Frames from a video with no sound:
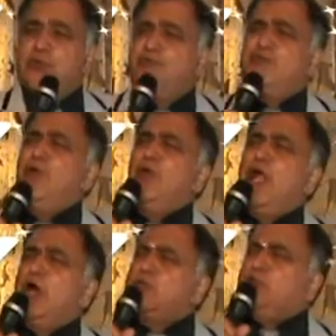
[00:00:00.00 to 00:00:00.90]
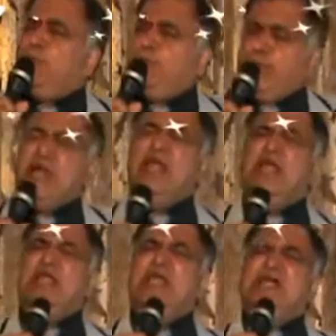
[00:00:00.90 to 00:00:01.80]
Full of the
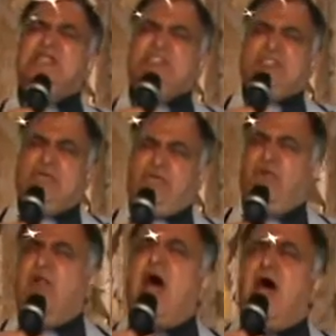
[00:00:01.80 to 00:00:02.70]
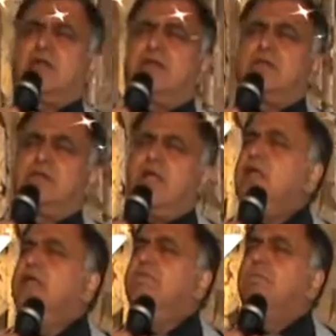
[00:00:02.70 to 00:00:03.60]
brilliant, full arc
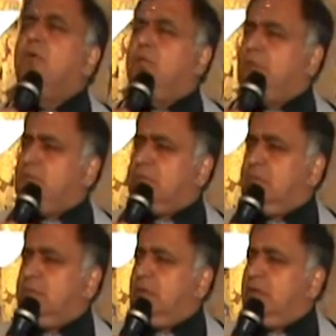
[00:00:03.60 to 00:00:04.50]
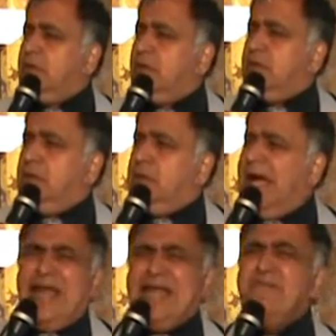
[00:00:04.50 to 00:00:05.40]
rainbow.
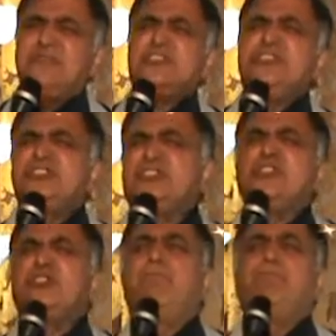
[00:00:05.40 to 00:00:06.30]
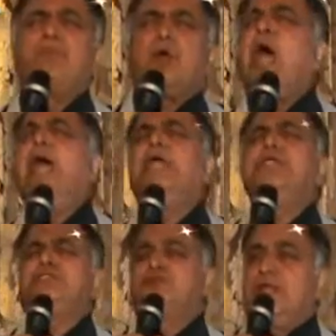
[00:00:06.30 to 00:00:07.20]
I never seen such a
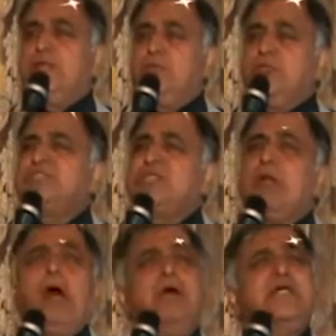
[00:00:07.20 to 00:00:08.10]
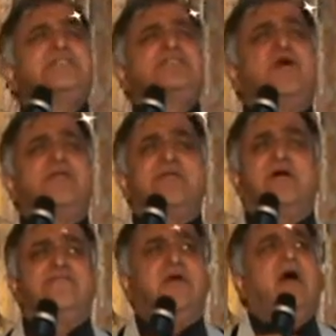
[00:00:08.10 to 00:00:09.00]
bright rainbow. He said, no, it's not
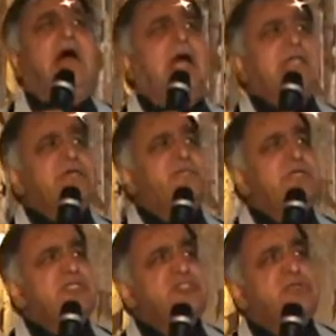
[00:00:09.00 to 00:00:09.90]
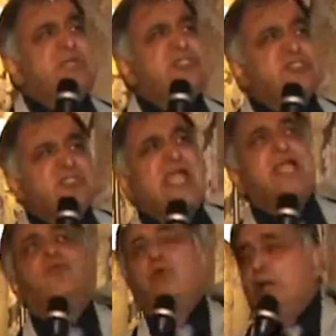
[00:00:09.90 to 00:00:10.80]
enough. I'll give you a little bit
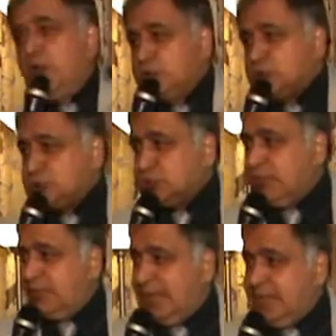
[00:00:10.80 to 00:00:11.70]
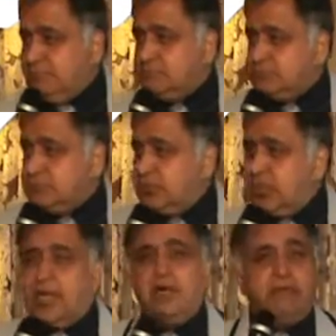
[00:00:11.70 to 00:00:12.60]
second one also. Amen?
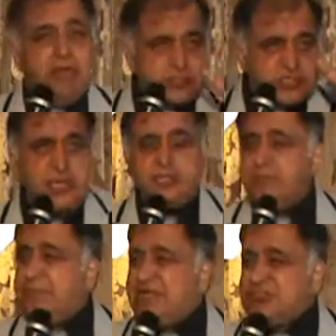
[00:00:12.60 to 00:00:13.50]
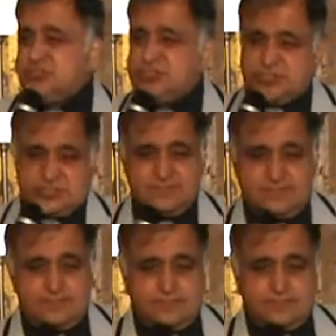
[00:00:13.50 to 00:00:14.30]
And we have taken pictures,